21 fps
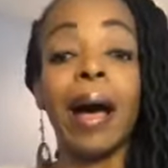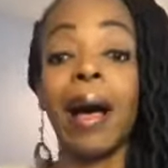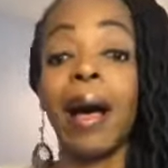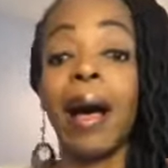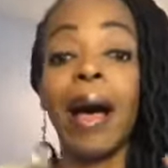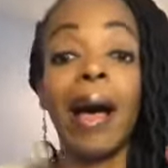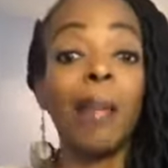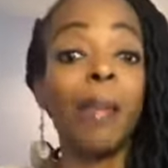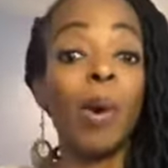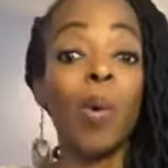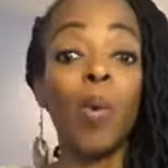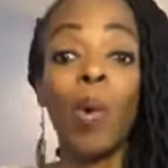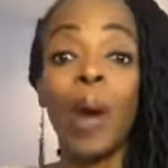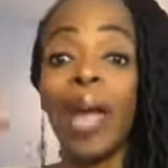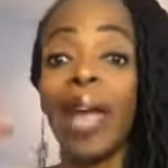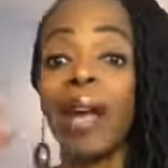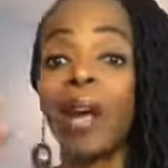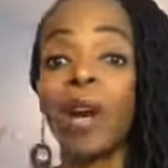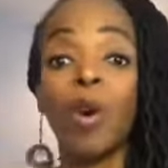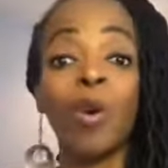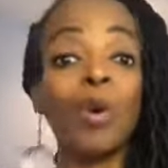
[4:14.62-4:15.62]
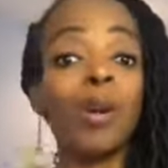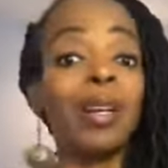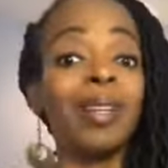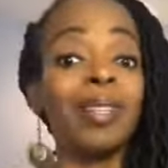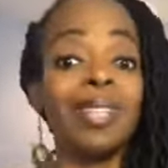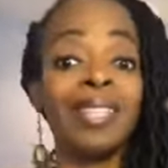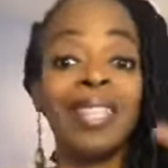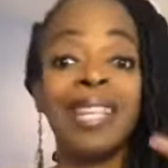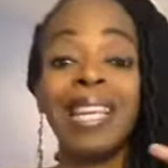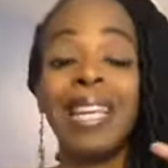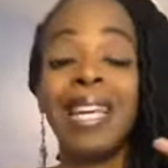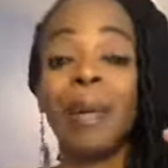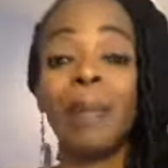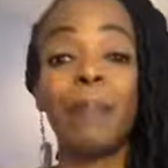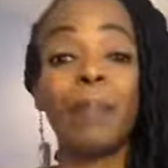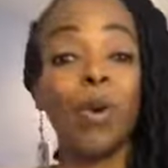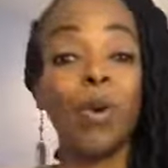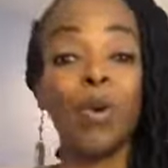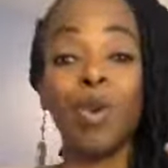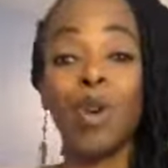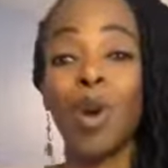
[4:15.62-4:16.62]
I'm awake or asleep
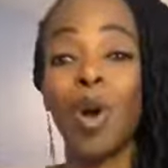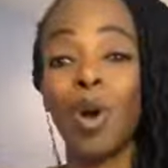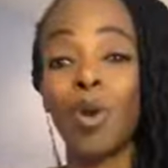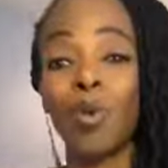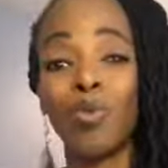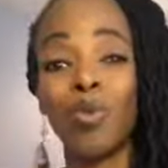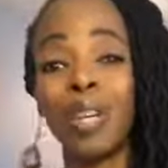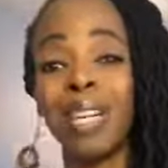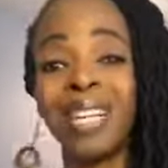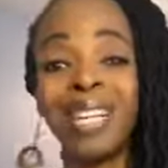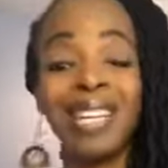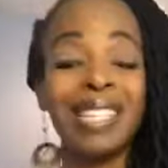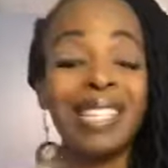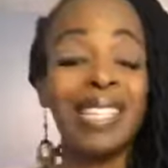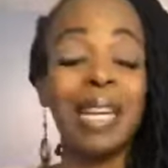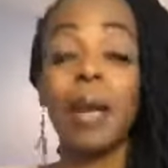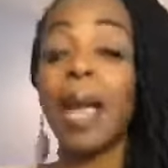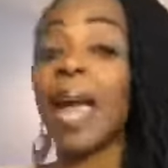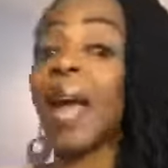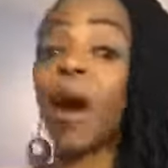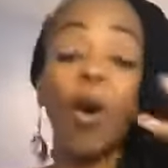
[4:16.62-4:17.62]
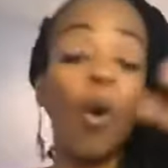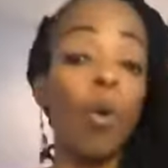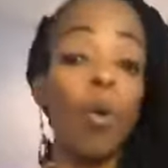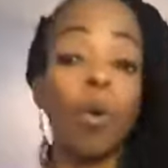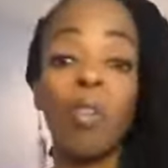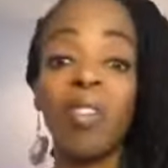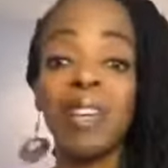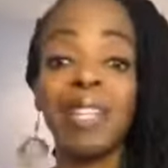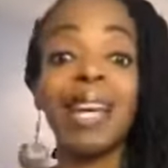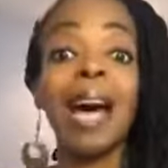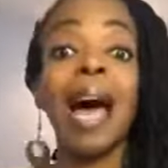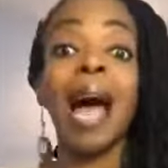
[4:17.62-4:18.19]
or not really asleep all the time.